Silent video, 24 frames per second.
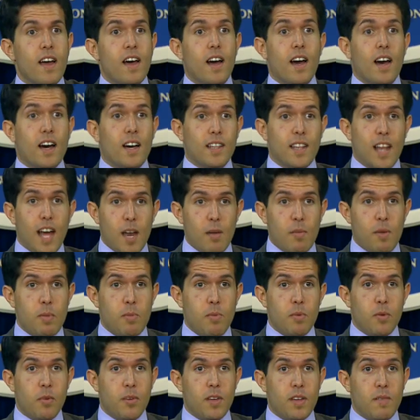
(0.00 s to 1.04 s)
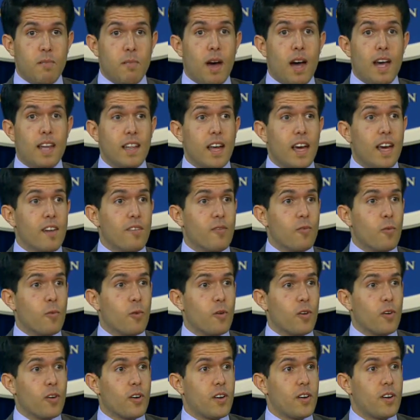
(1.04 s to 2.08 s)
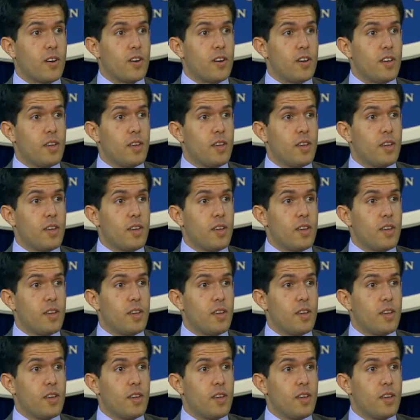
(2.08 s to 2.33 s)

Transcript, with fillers: A lot of people in my line of work